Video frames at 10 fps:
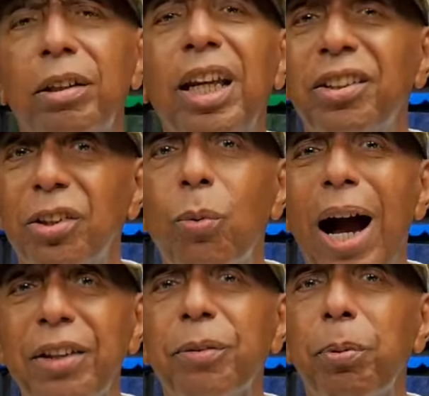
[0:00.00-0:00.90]
These is
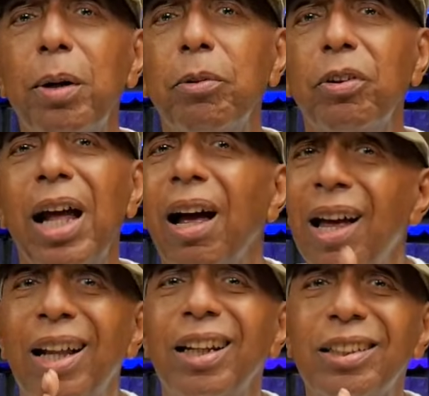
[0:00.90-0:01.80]
white supremacists now
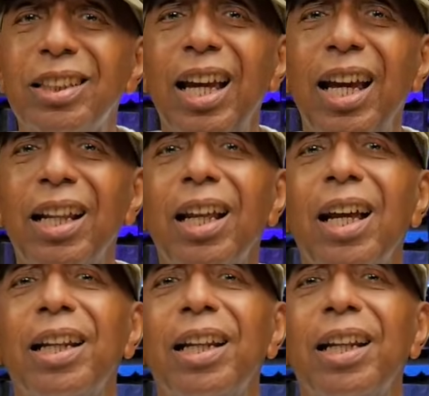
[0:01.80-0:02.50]
that said